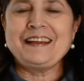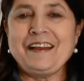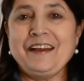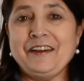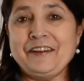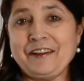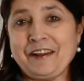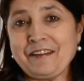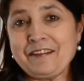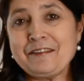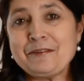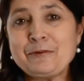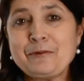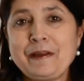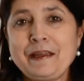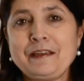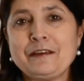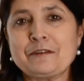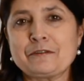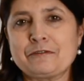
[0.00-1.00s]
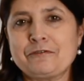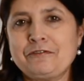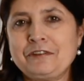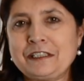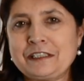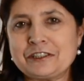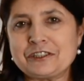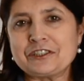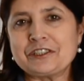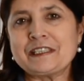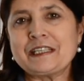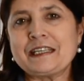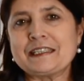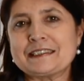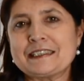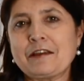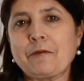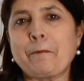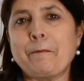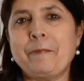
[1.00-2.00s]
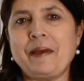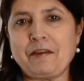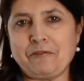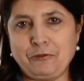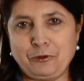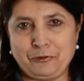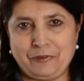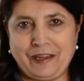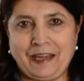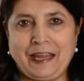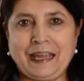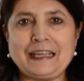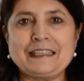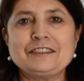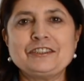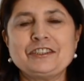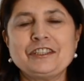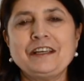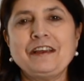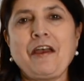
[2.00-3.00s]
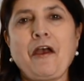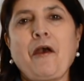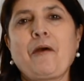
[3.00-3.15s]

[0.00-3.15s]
Another way of finishing is a beveled edge.